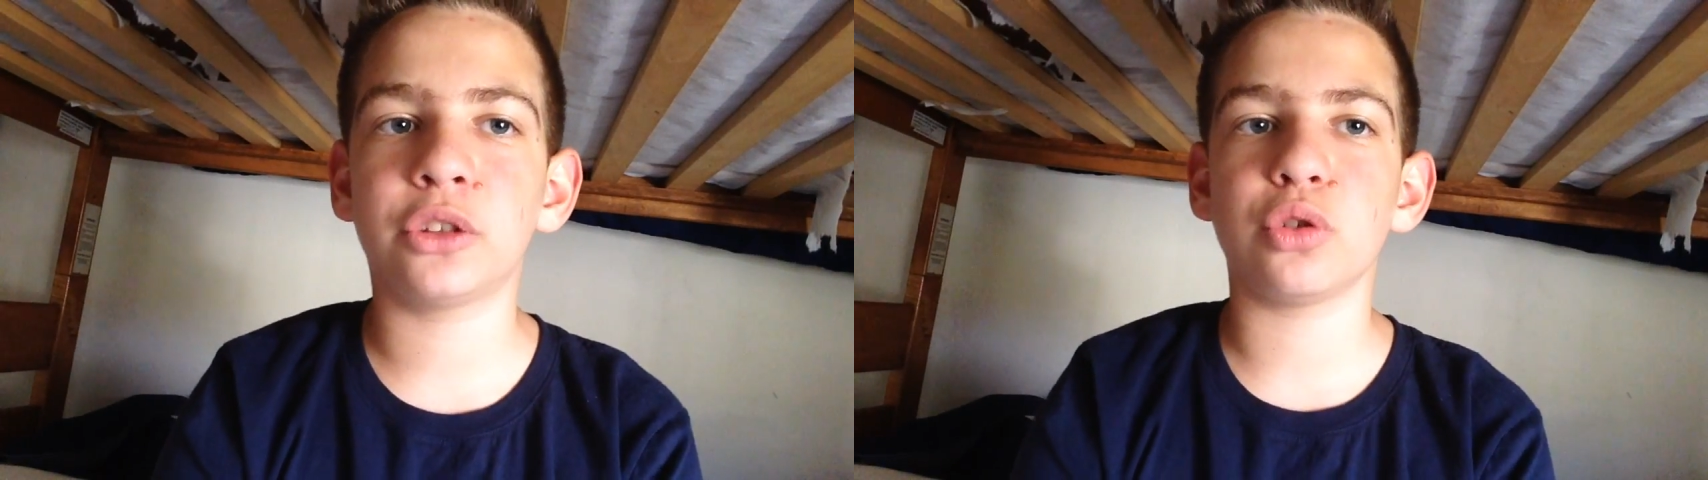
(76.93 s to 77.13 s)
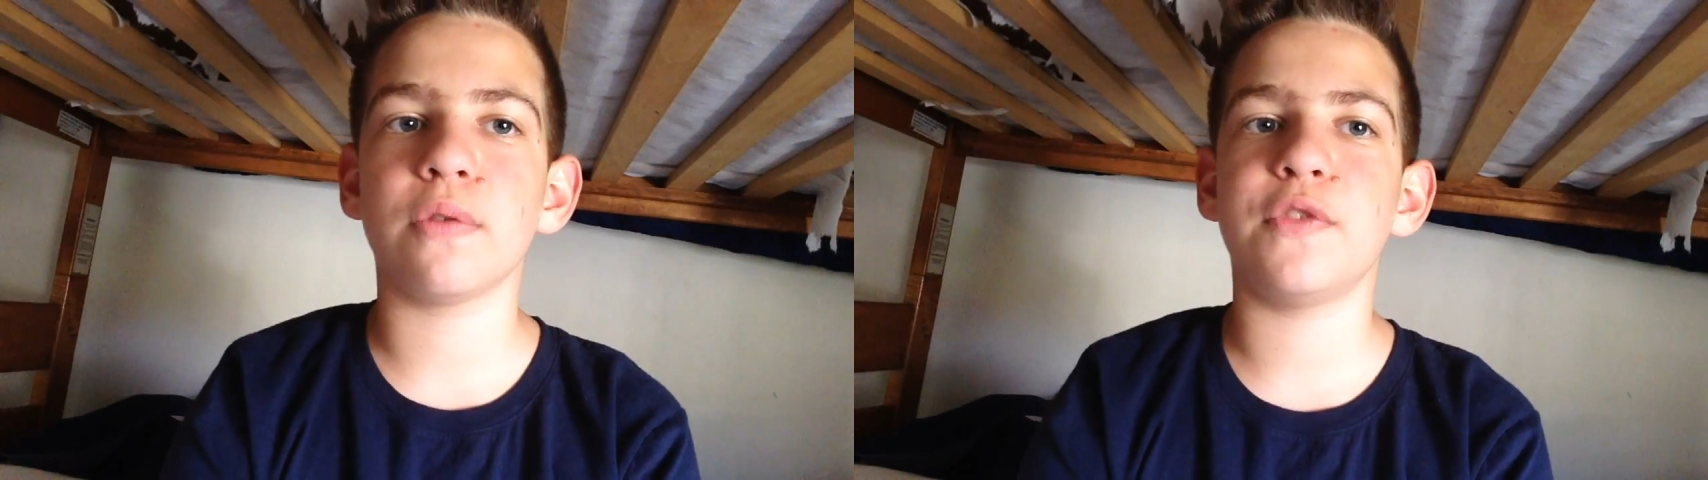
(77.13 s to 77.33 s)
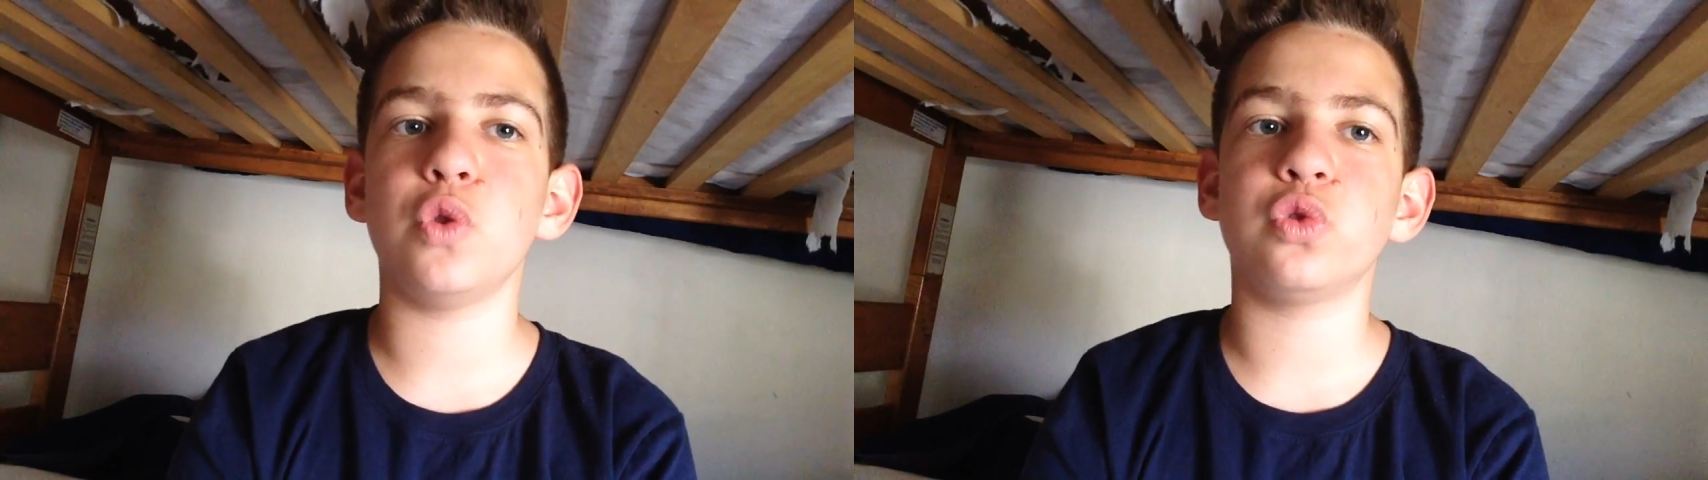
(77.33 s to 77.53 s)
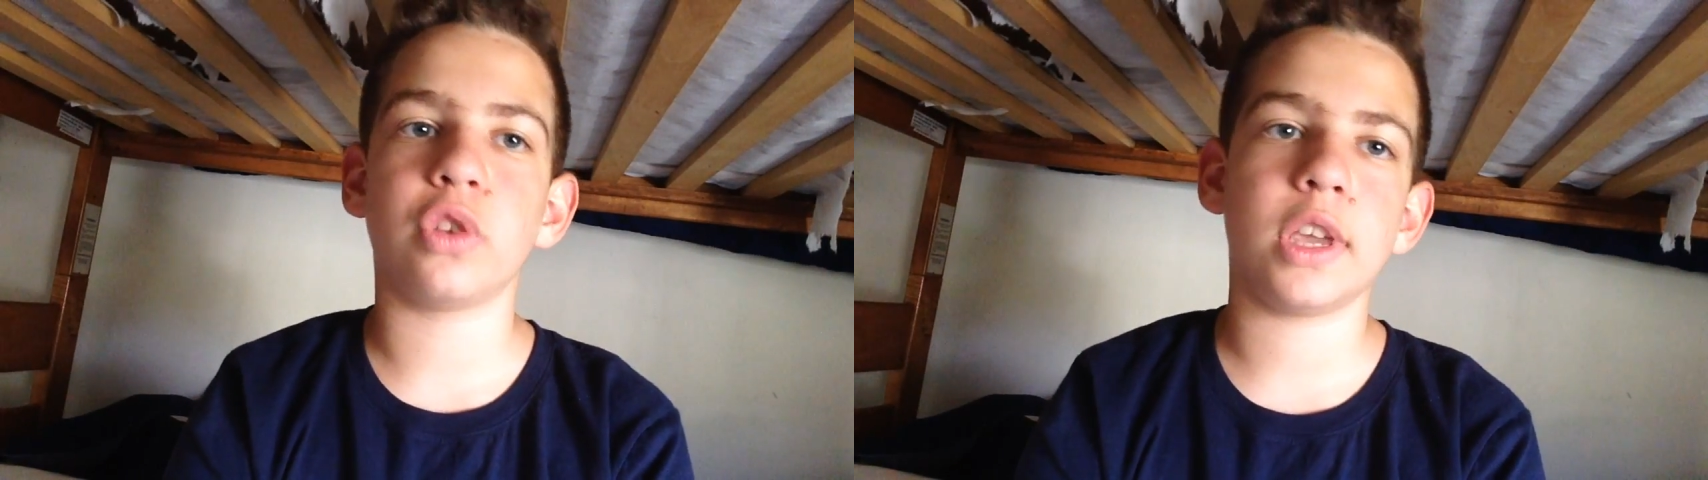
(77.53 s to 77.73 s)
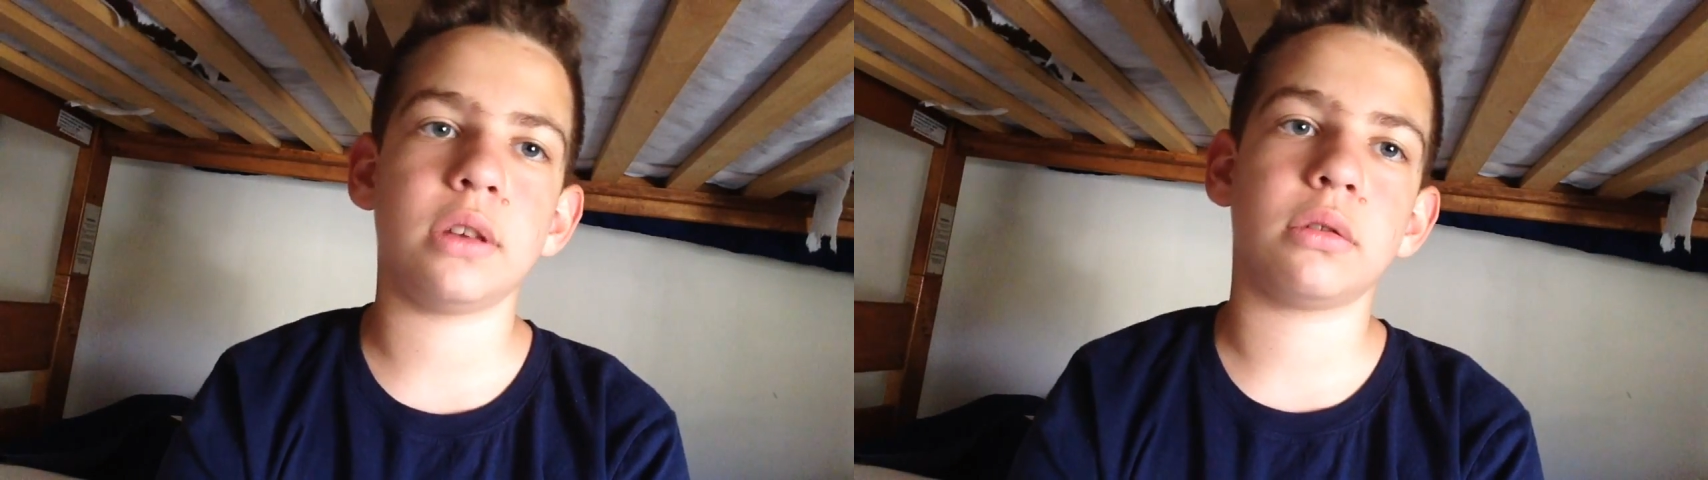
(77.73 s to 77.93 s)
to reviews
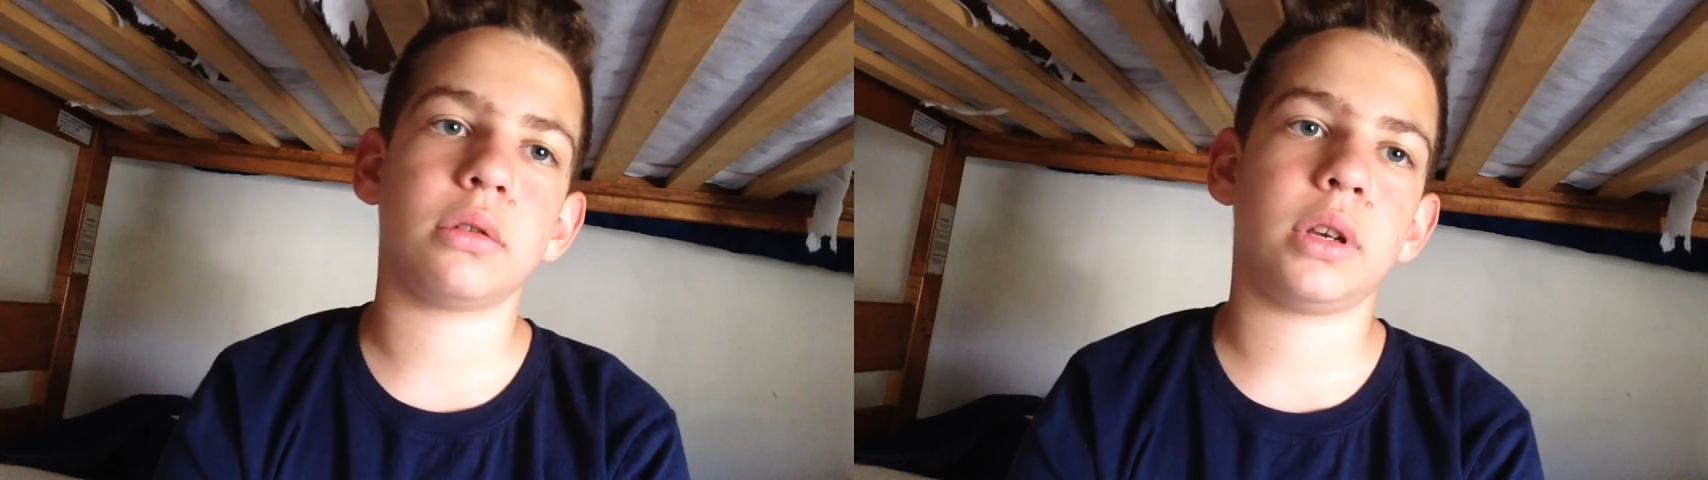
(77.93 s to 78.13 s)
later,